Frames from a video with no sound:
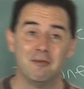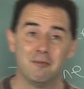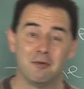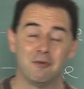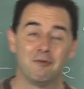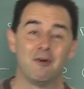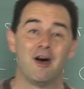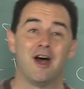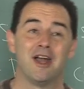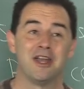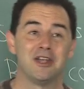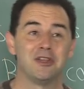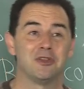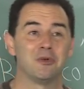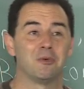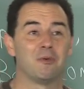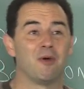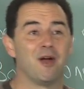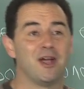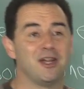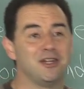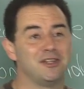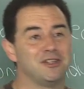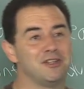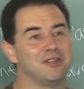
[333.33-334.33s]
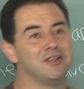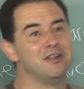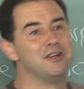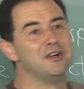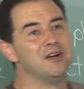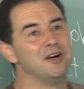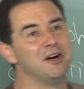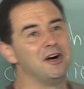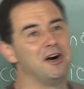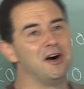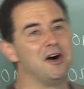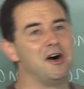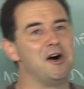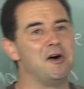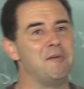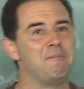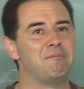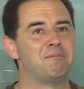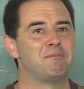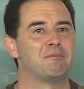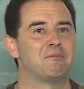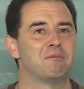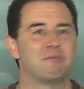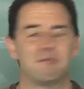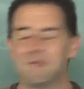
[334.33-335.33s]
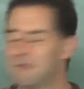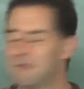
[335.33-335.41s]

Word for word: providing the right um,